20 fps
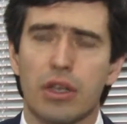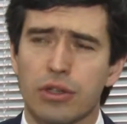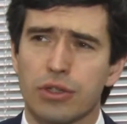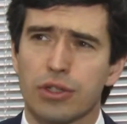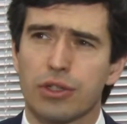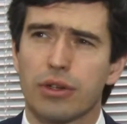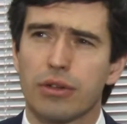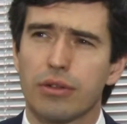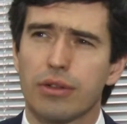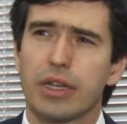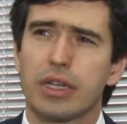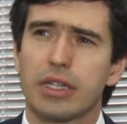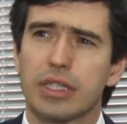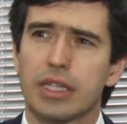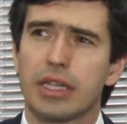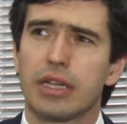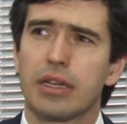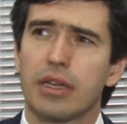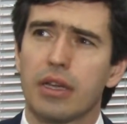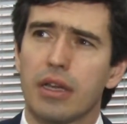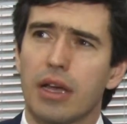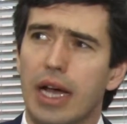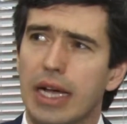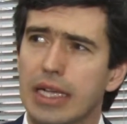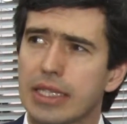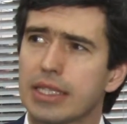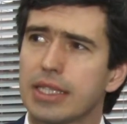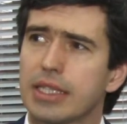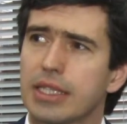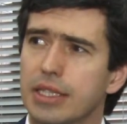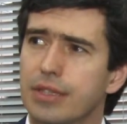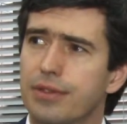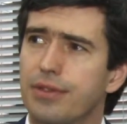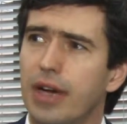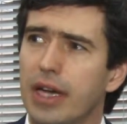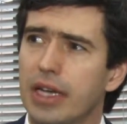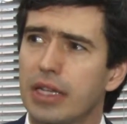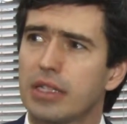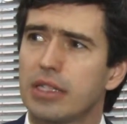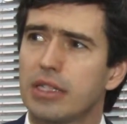So there is an
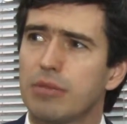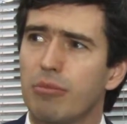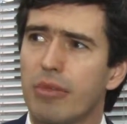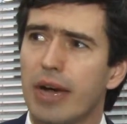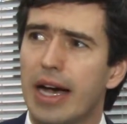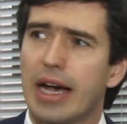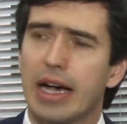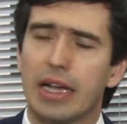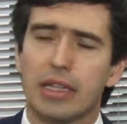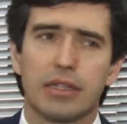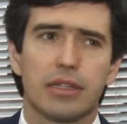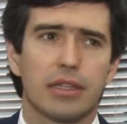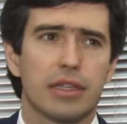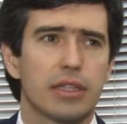unsatisfied demand